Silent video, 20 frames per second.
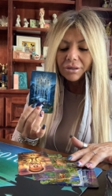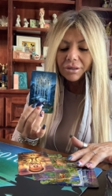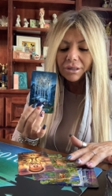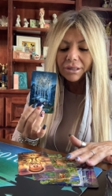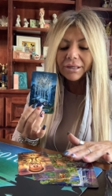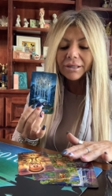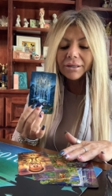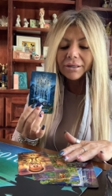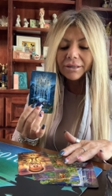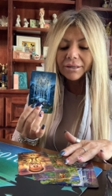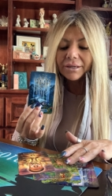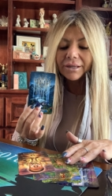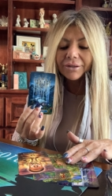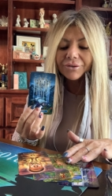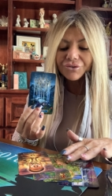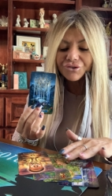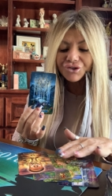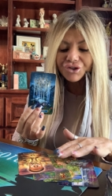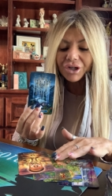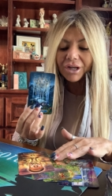it, it
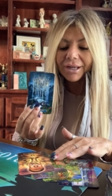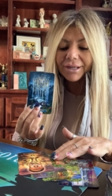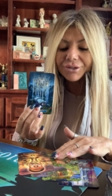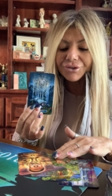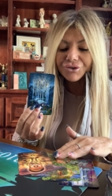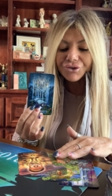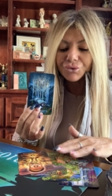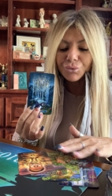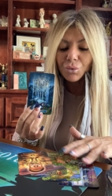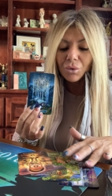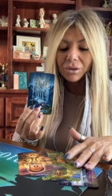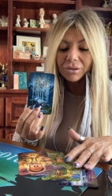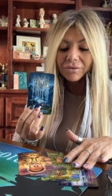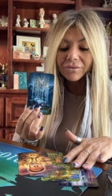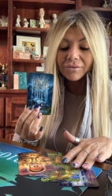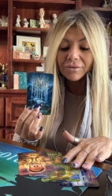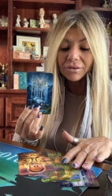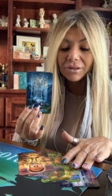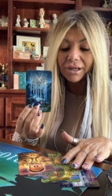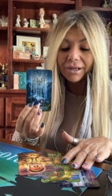has changed
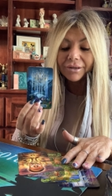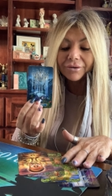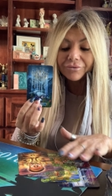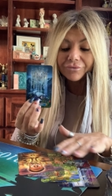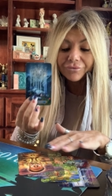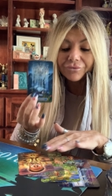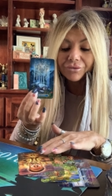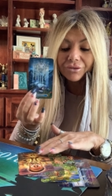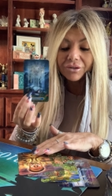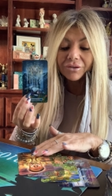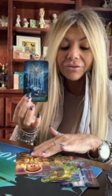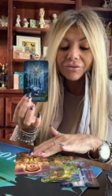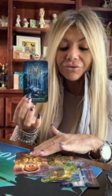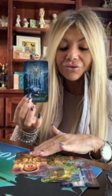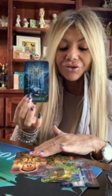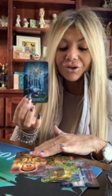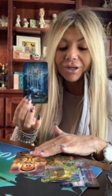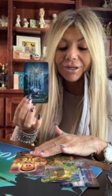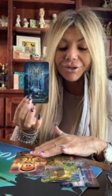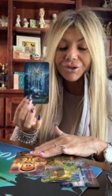one's life. This
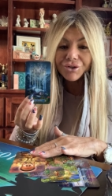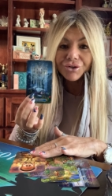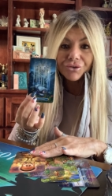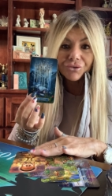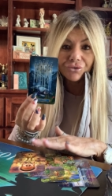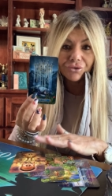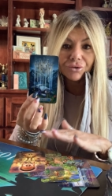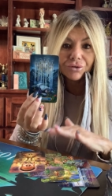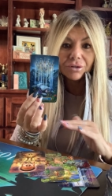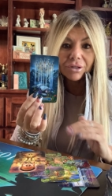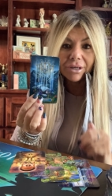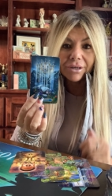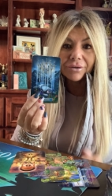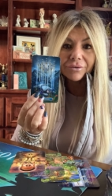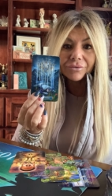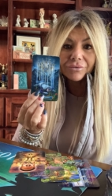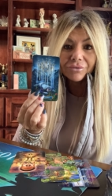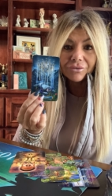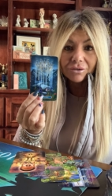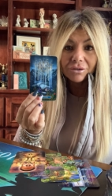changes your life.